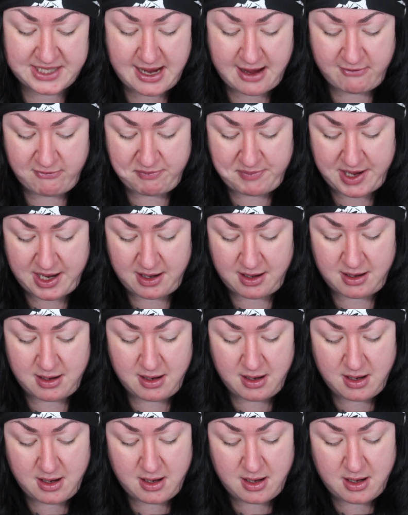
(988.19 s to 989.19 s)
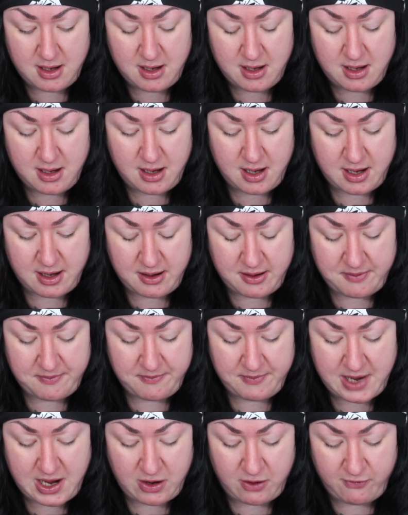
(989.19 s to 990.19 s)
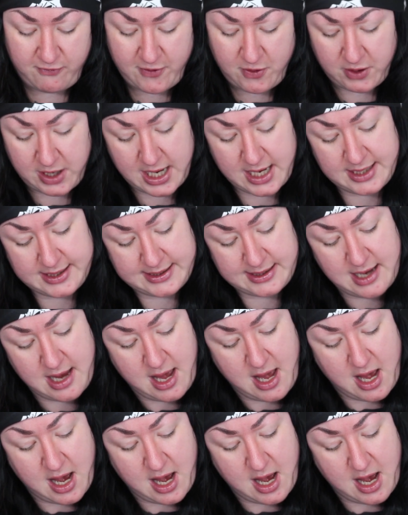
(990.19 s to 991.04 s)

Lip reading: have been out of focus.